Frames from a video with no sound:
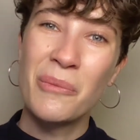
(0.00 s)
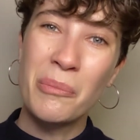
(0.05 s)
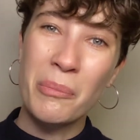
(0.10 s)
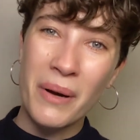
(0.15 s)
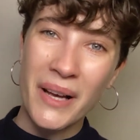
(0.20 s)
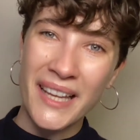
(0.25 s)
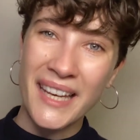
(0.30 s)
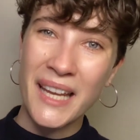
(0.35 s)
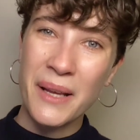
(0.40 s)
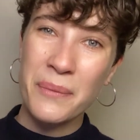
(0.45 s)

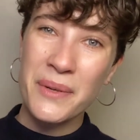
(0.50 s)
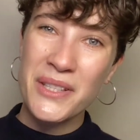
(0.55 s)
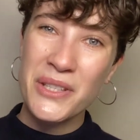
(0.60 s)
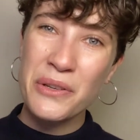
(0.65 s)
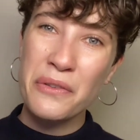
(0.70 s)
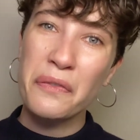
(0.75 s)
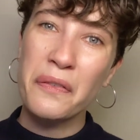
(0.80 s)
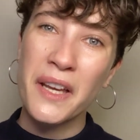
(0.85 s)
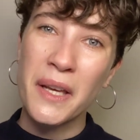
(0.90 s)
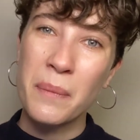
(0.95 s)
My name
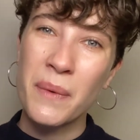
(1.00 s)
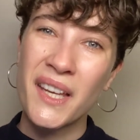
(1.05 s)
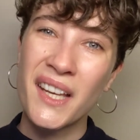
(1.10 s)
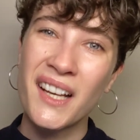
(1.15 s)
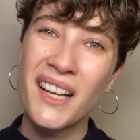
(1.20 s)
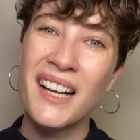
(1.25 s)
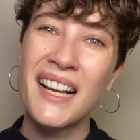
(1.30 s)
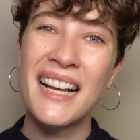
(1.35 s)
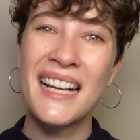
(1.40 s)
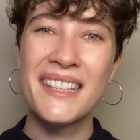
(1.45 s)
is
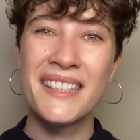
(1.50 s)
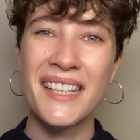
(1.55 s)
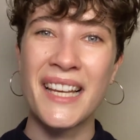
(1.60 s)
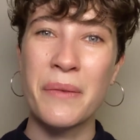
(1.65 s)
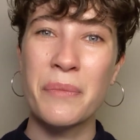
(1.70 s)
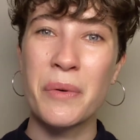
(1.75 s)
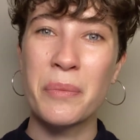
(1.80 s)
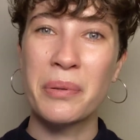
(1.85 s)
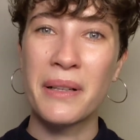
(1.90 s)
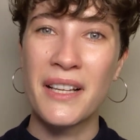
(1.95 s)
Euphemia, and
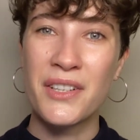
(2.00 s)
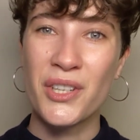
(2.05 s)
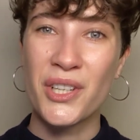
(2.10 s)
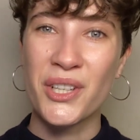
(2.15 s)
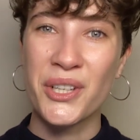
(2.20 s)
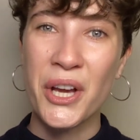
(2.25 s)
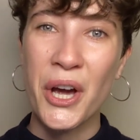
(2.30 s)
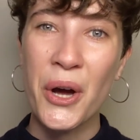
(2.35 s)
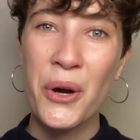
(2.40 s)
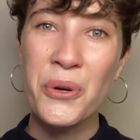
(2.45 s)
I'm a
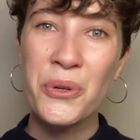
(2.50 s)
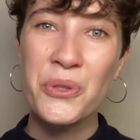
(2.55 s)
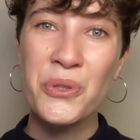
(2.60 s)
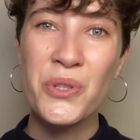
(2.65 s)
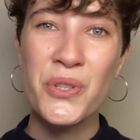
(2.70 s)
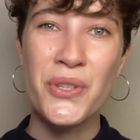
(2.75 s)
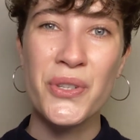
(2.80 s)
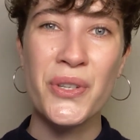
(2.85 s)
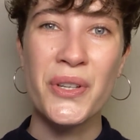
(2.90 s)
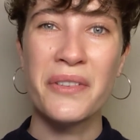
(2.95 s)
pleasure
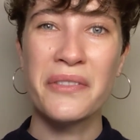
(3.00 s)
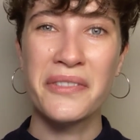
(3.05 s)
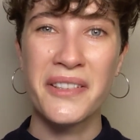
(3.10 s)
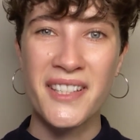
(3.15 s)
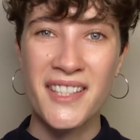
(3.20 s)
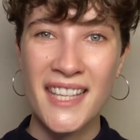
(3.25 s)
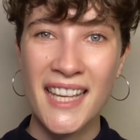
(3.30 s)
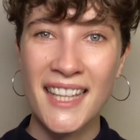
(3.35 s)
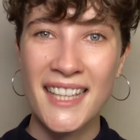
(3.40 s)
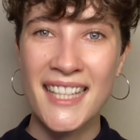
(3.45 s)
coach,
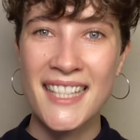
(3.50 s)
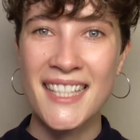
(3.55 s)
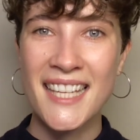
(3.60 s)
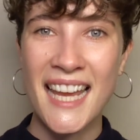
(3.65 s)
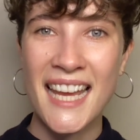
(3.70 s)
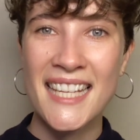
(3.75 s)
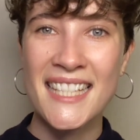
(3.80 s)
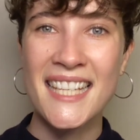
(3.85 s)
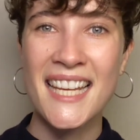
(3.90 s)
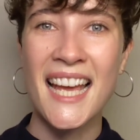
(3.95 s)

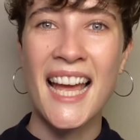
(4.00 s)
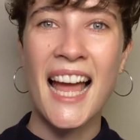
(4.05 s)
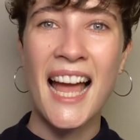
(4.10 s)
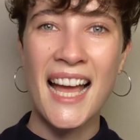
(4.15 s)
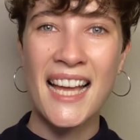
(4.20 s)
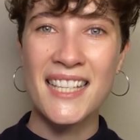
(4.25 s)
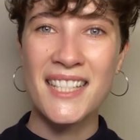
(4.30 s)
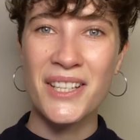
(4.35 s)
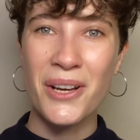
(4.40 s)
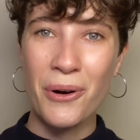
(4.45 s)
facilitator,
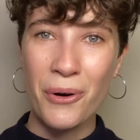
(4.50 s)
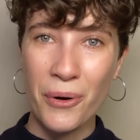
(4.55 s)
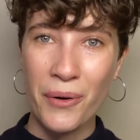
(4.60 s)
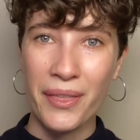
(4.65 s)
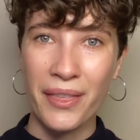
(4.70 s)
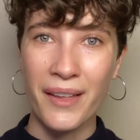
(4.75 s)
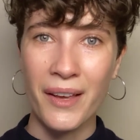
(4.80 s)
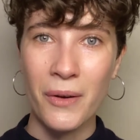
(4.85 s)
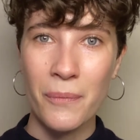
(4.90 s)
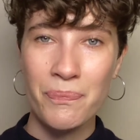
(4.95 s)
and
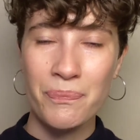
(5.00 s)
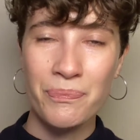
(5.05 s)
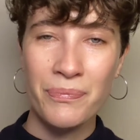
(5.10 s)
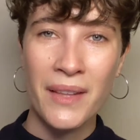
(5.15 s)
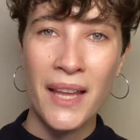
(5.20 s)
author.